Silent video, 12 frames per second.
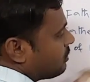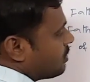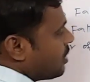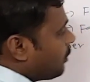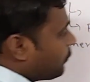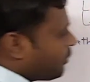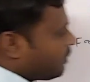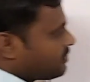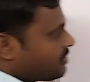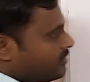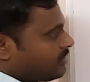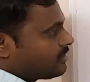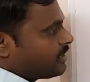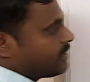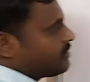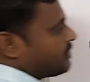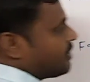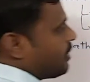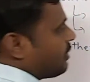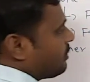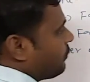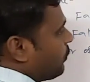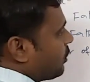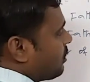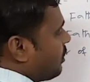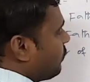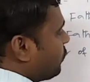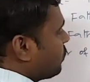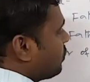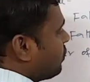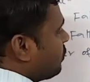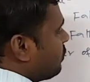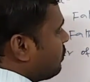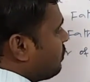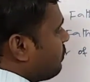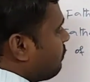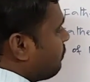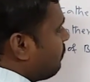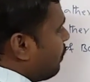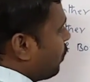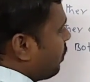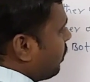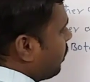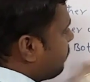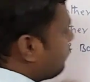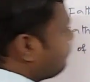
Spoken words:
Theophrastus is considered as the father of botany.